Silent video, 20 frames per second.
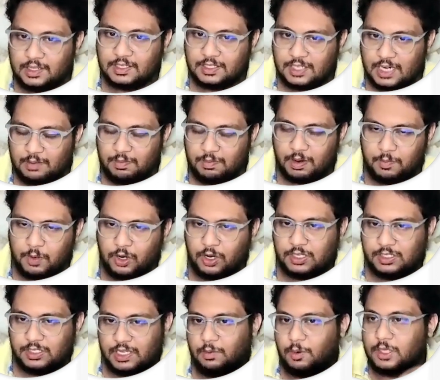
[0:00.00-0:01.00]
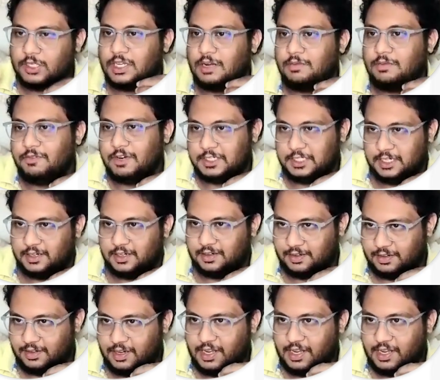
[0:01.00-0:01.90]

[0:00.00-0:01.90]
statement because there was some vision